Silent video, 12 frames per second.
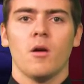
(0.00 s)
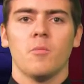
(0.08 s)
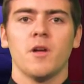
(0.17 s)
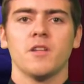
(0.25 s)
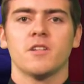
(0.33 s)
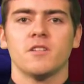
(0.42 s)

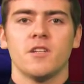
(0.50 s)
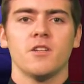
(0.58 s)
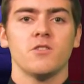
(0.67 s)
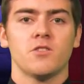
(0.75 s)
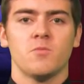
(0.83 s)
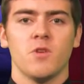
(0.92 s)
Penn
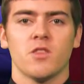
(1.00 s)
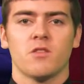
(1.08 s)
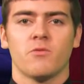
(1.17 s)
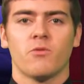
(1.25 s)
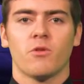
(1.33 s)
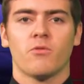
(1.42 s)
continues to be at
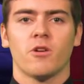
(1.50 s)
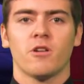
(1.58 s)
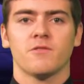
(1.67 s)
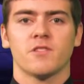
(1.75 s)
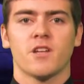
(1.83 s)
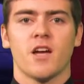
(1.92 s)
the
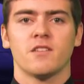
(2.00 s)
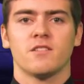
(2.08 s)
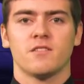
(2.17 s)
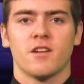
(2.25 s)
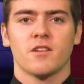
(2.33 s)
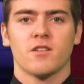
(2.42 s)
forefront of
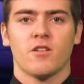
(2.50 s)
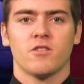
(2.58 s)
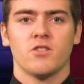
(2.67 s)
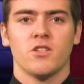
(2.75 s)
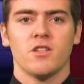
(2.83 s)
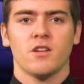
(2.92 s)
science and
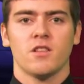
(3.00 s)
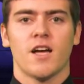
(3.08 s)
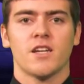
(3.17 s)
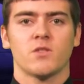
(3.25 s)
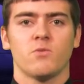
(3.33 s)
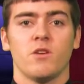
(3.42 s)
technology.
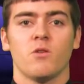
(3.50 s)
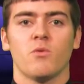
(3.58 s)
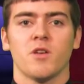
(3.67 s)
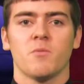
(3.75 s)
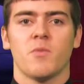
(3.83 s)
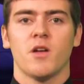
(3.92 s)
Last week,
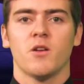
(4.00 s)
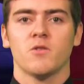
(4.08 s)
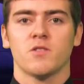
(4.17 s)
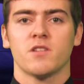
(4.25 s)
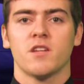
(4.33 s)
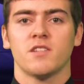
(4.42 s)
William Penn
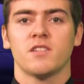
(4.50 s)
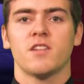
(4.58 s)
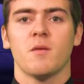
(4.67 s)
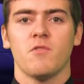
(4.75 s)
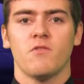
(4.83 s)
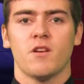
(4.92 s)
hosted a
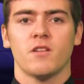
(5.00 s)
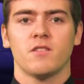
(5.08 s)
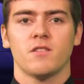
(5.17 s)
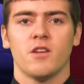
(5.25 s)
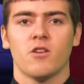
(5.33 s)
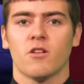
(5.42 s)
STEM
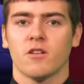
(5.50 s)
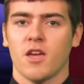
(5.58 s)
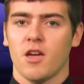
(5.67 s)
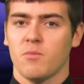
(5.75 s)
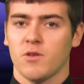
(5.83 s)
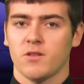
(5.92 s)
event here on
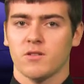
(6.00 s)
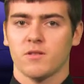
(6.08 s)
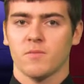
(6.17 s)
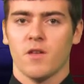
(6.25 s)
campus.